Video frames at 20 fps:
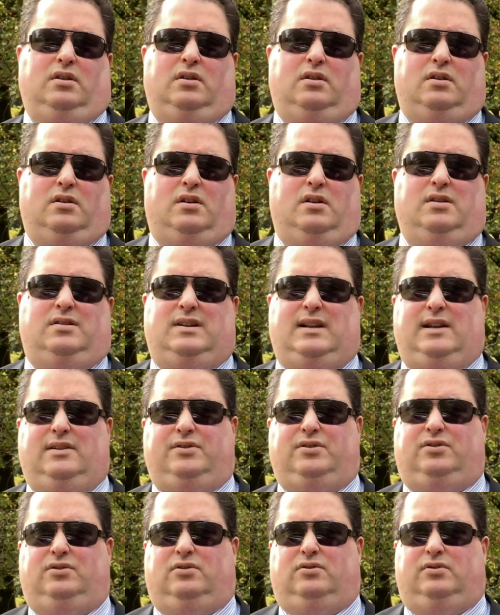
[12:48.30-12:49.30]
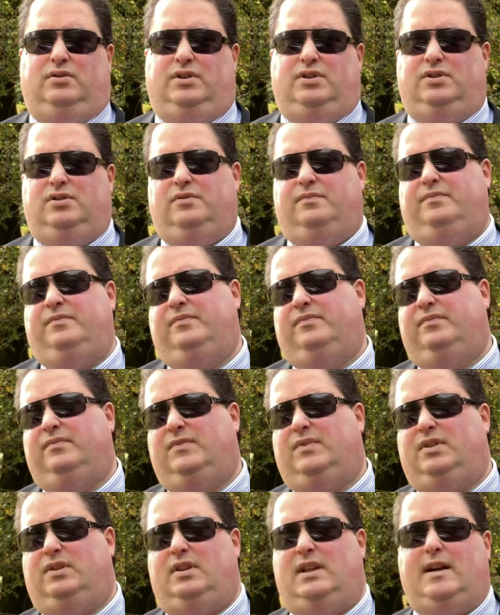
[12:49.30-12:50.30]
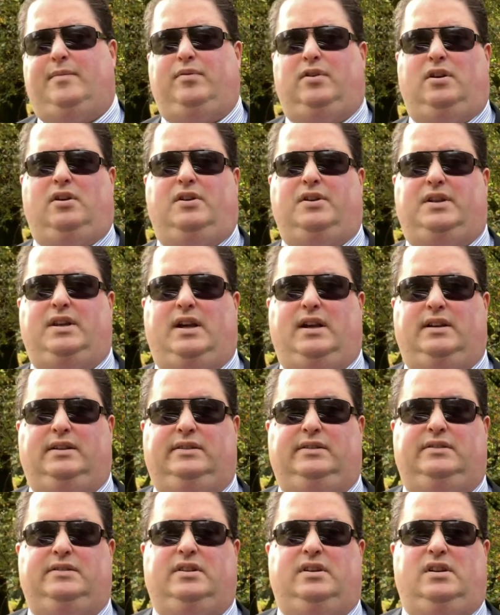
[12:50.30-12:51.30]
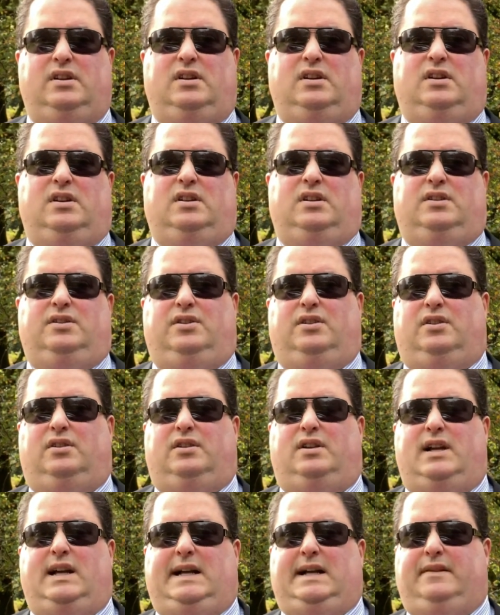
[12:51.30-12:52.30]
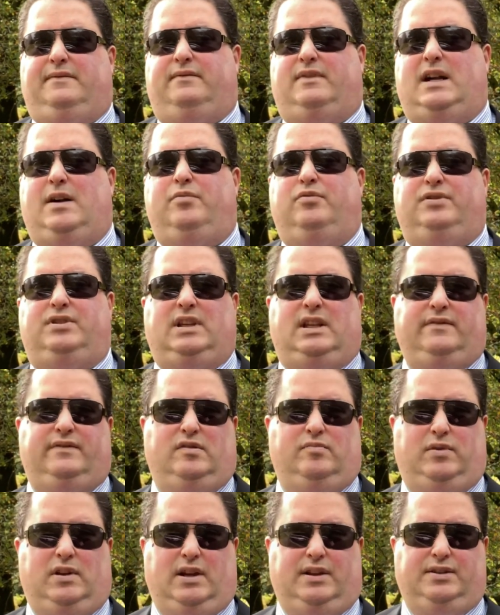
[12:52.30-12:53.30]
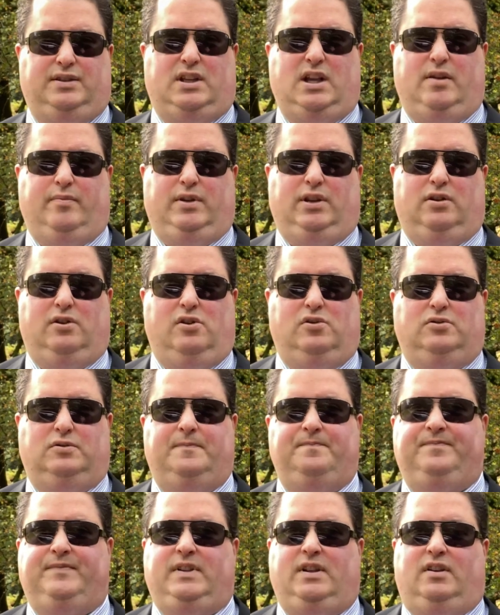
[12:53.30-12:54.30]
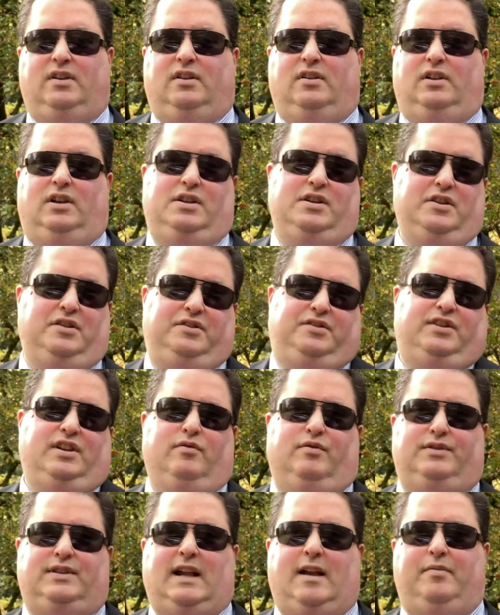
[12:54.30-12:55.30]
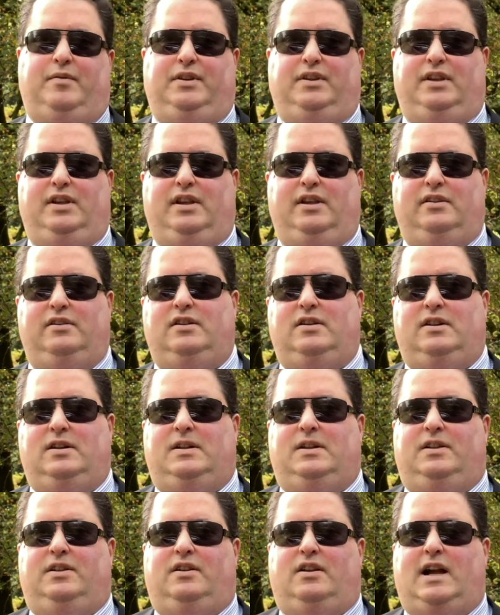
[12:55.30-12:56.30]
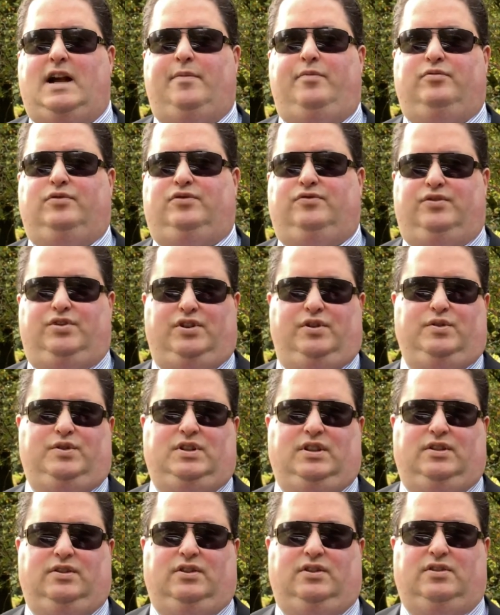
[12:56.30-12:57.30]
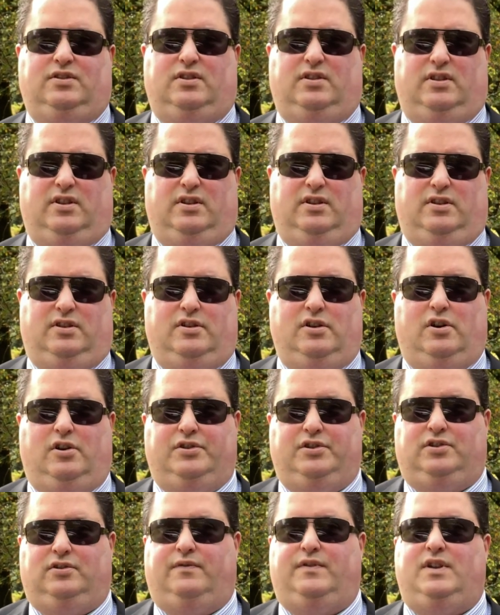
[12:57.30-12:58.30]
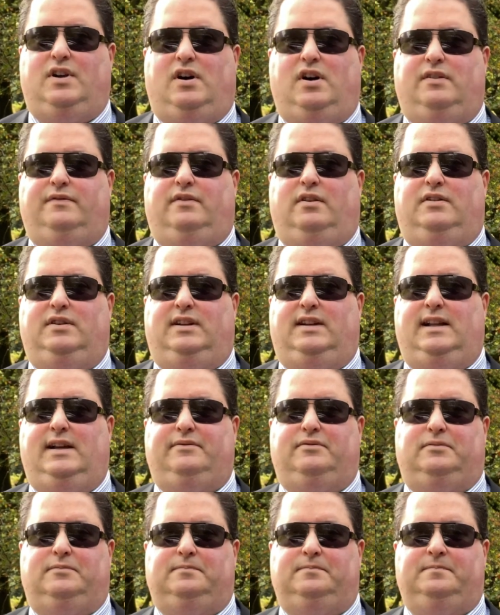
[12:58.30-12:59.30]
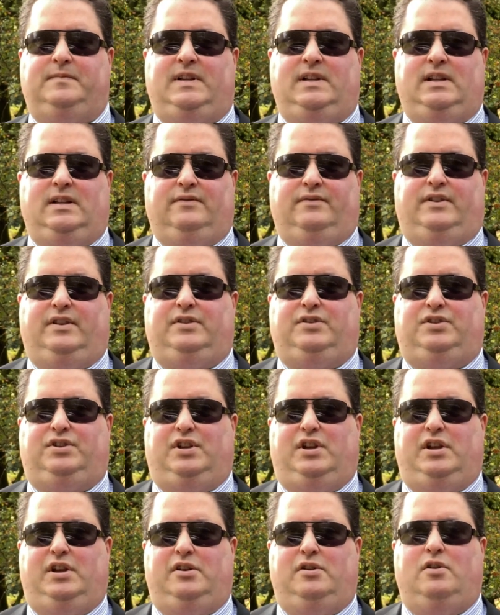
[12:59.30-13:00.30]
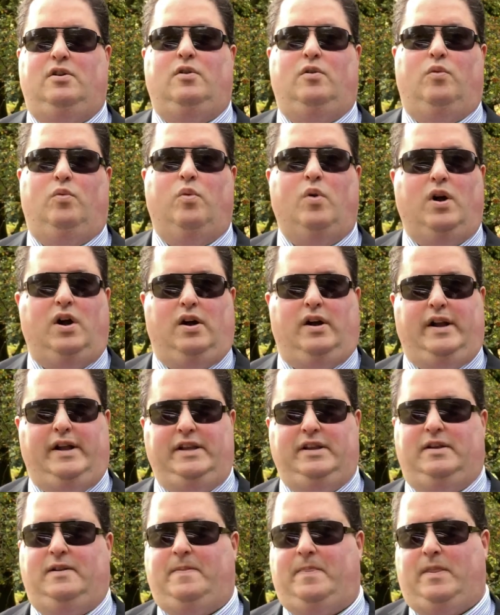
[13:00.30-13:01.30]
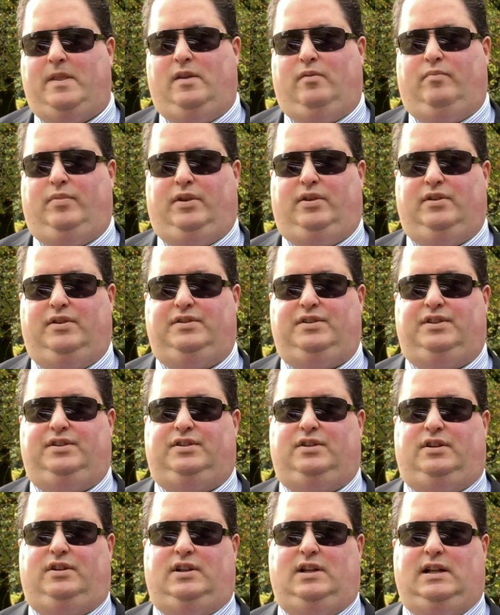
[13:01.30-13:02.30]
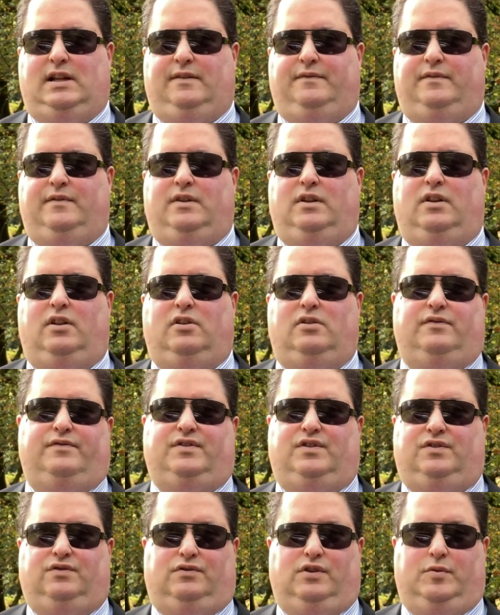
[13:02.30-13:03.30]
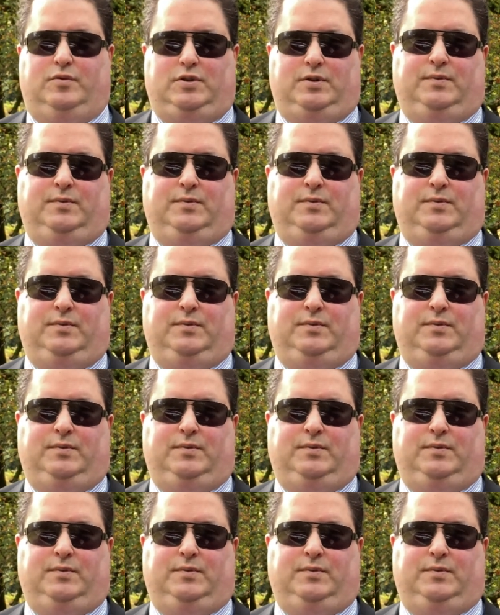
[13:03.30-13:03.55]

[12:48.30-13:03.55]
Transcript: iCloud storage, the Apple Arcade, you're going to have Apple TV Plus coming along. As you can see what's happening here, Apple's reducing the cost of the iPhone 11 this year. Why? Because it's going to have a lot of subscription